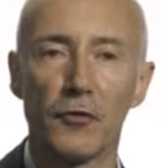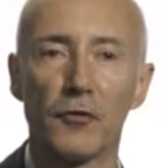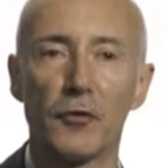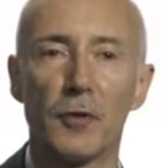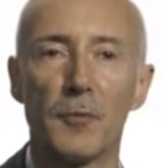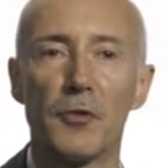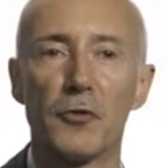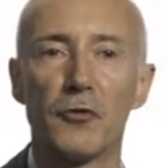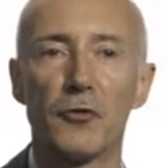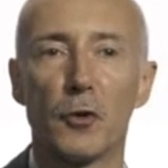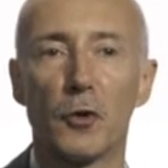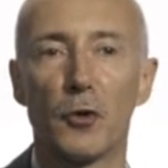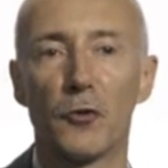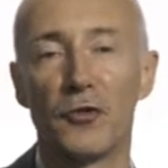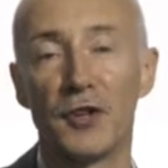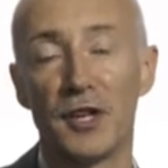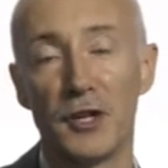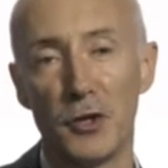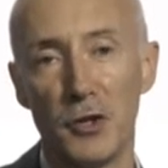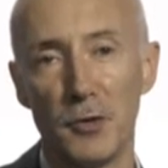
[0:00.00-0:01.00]
from the
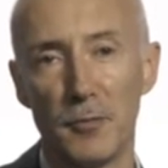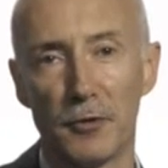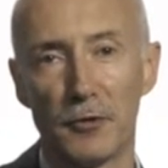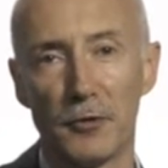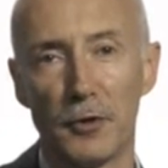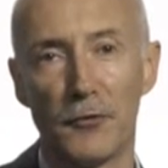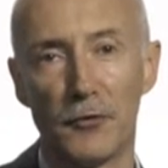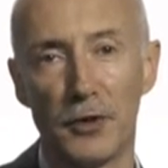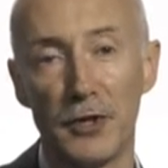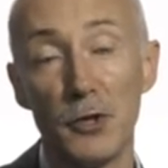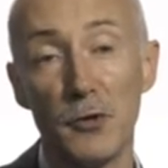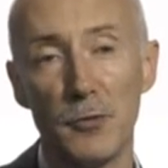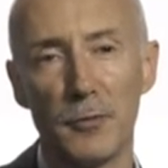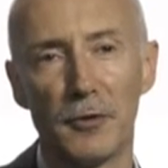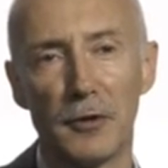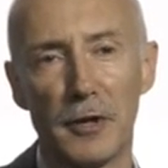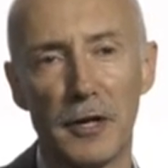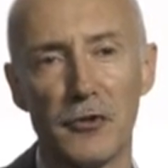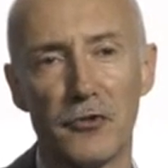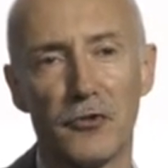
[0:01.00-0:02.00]
geography of
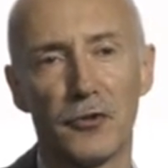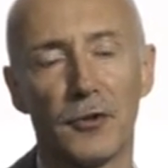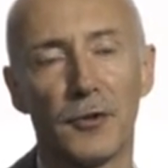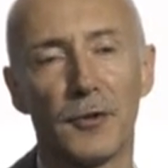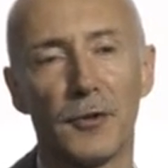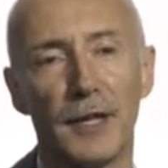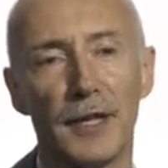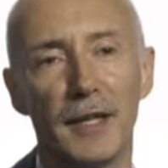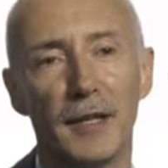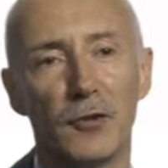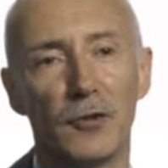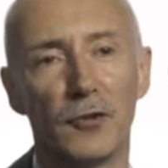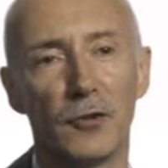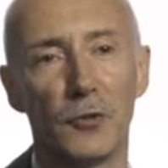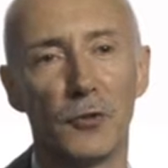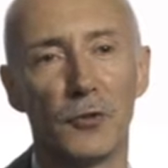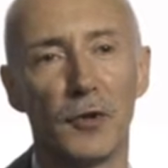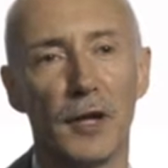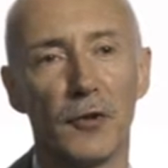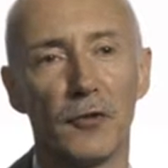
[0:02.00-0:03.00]
enumeration in
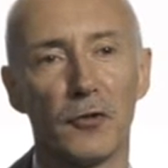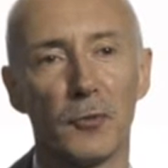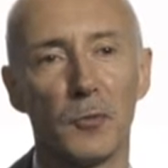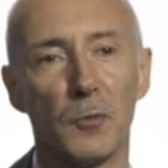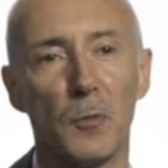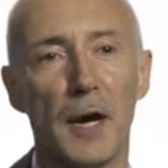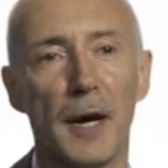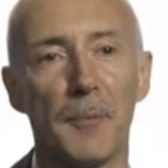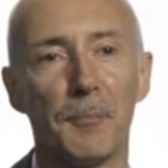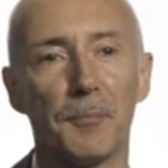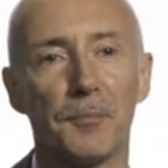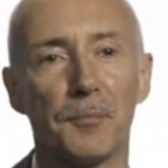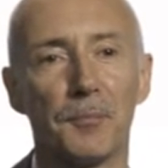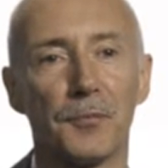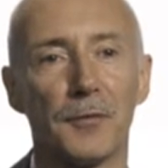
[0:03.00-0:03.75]
2001.